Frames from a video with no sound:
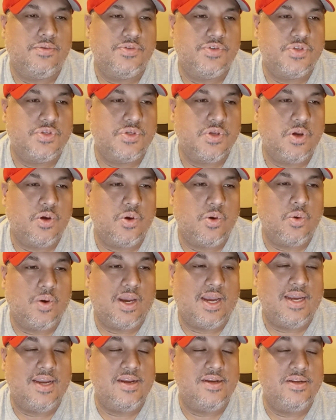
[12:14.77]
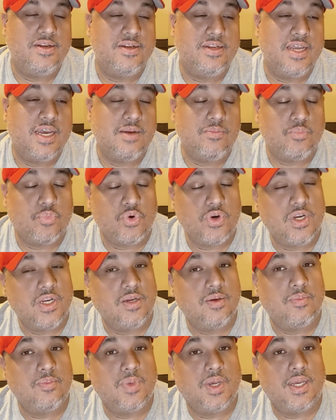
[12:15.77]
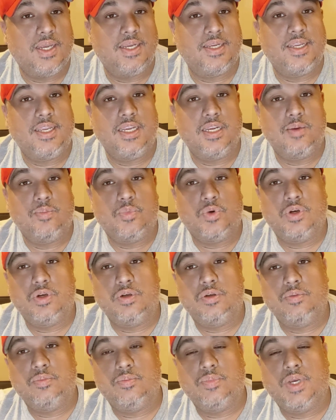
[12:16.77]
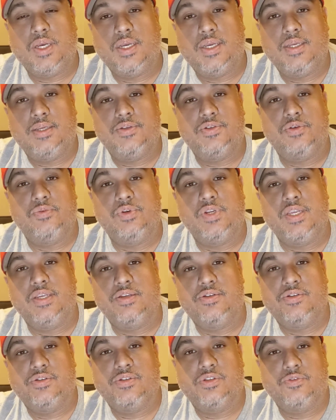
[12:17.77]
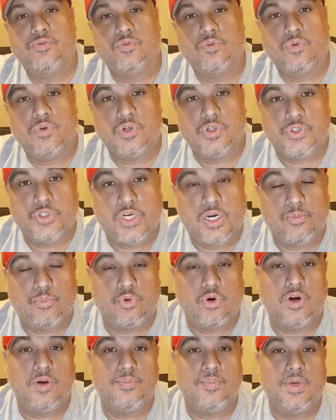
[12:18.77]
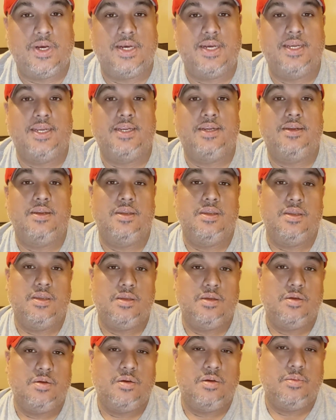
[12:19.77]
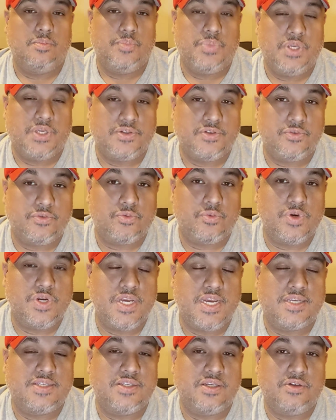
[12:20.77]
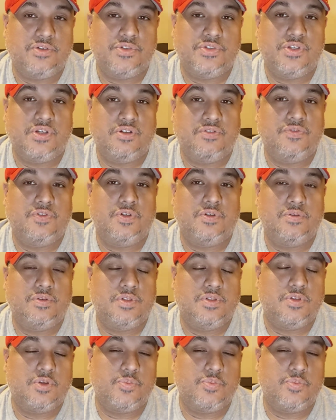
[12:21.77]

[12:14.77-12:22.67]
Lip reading: So I did not bring my camera, my Sony A6400. I brought my Pixel 3 XL cell phone.